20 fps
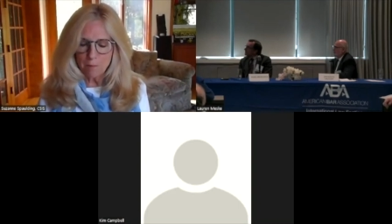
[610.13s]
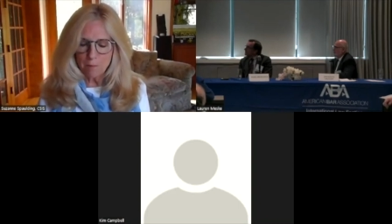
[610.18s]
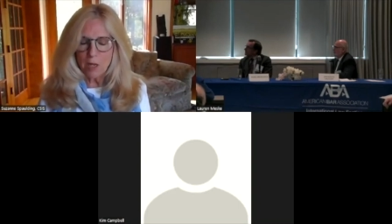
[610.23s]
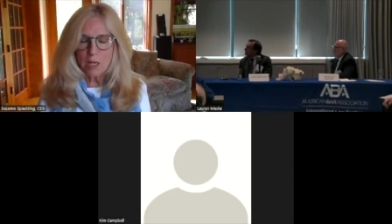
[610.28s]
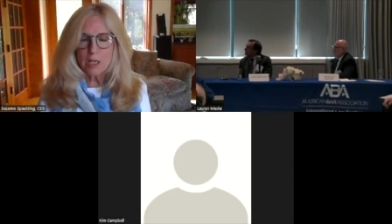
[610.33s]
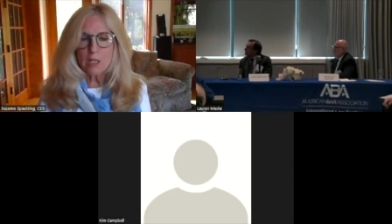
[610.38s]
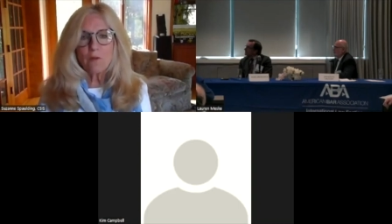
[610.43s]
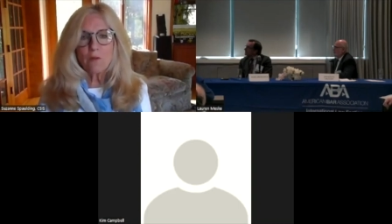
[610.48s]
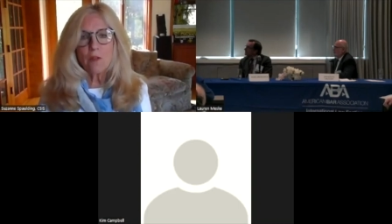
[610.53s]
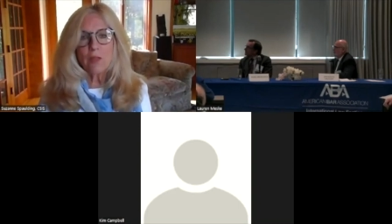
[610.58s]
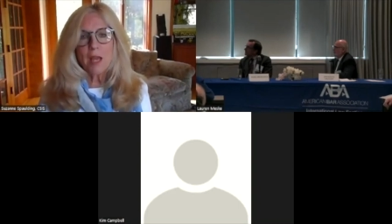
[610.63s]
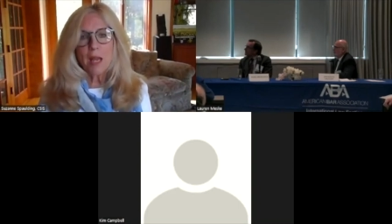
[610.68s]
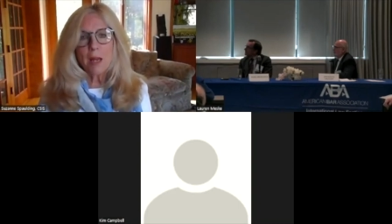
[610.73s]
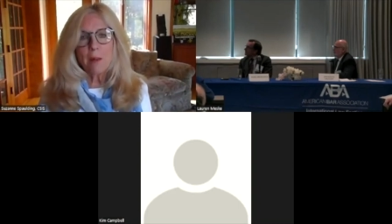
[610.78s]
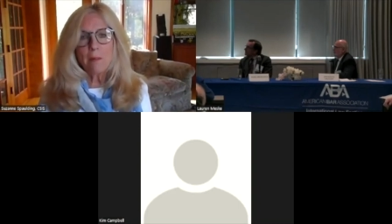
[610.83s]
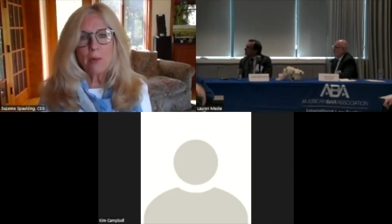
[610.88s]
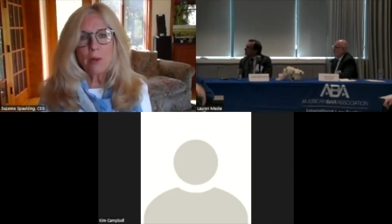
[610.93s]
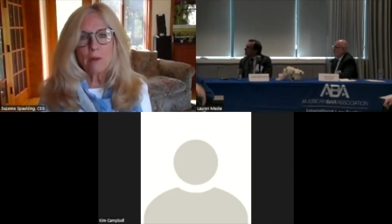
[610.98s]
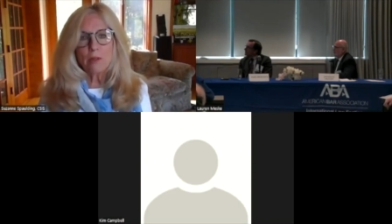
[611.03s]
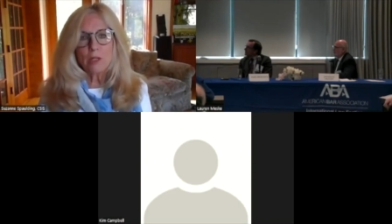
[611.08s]
because for
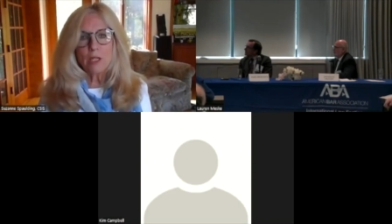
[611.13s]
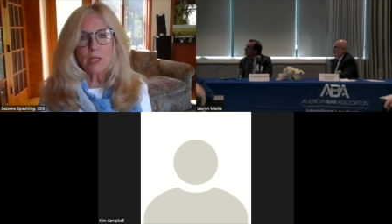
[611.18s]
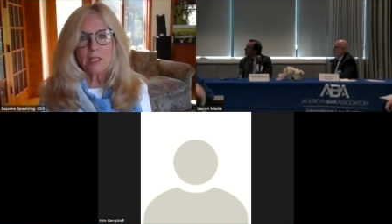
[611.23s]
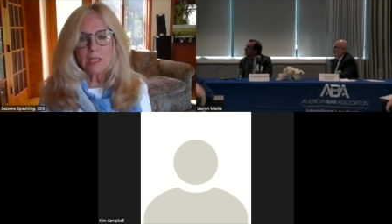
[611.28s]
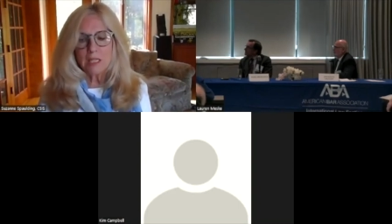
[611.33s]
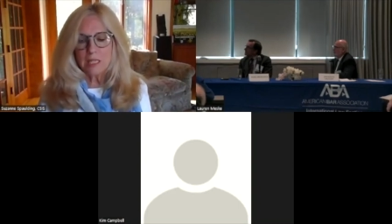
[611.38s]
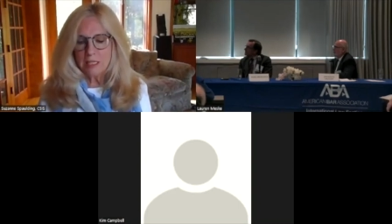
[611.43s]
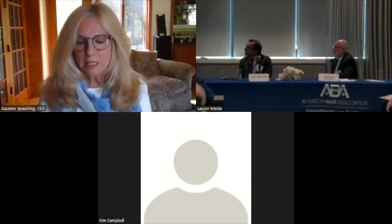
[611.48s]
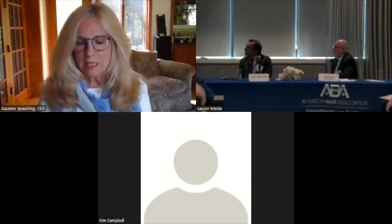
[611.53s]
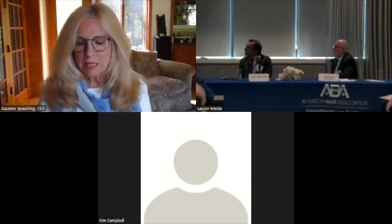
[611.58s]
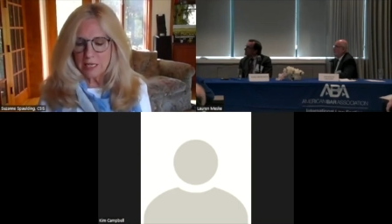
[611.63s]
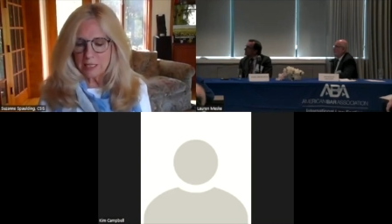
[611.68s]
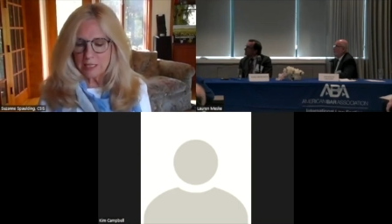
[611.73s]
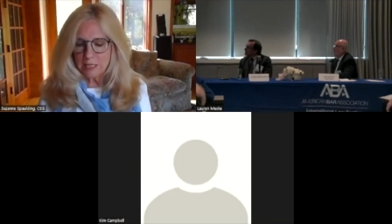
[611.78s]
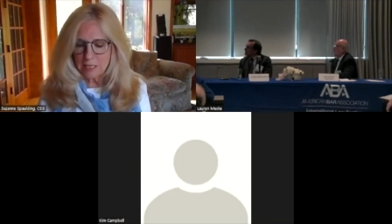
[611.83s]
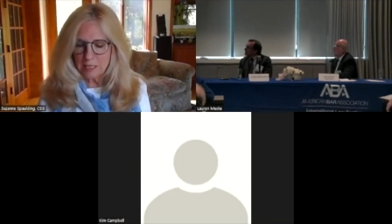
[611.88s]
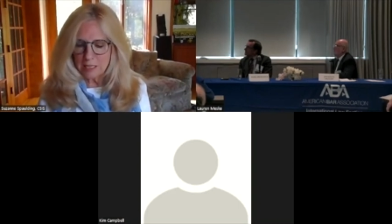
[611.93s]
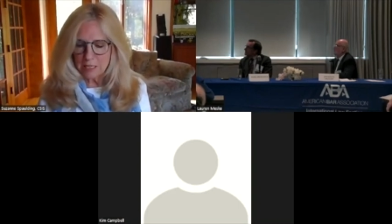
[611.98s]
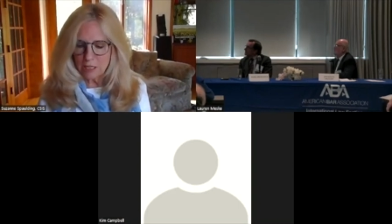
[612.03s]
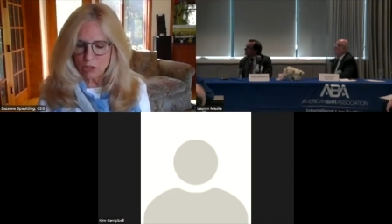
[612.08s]
them, protest is an
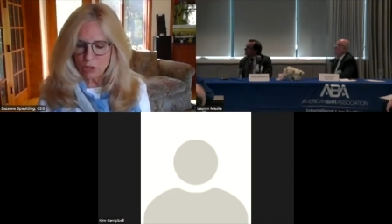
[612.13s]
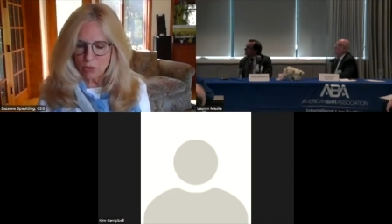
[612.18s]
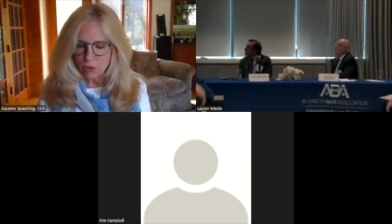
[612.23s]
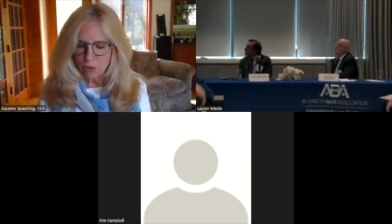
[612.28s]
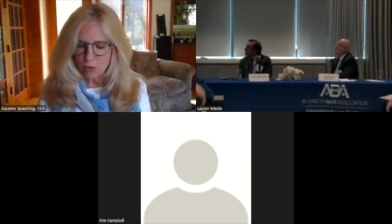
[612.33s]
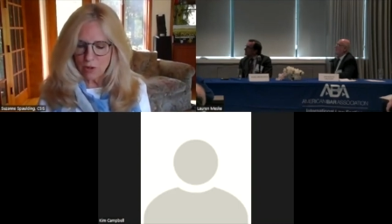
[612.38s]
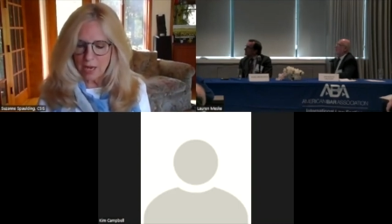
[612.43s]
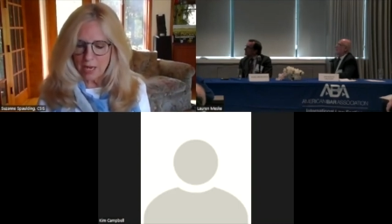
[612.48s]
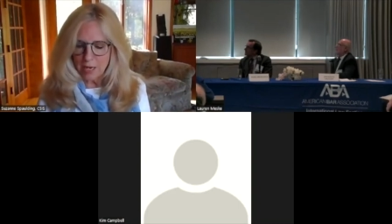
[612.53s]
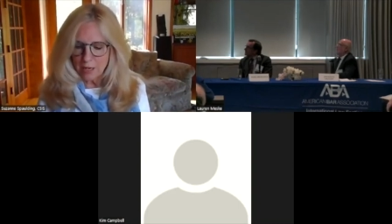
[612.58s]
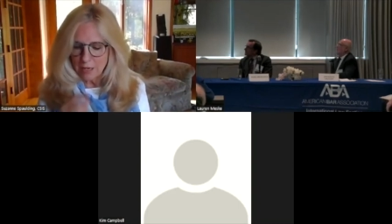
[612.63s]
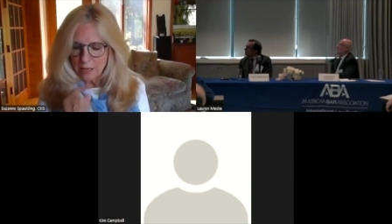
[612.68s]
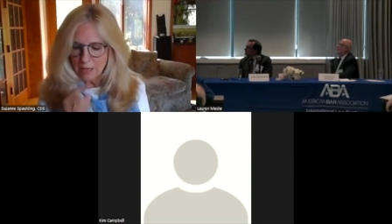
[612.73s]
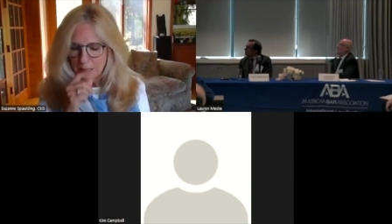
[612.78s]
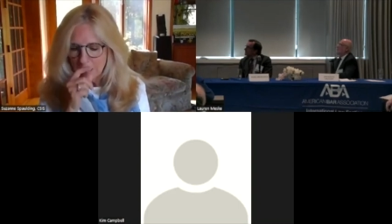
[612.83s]
existential threat.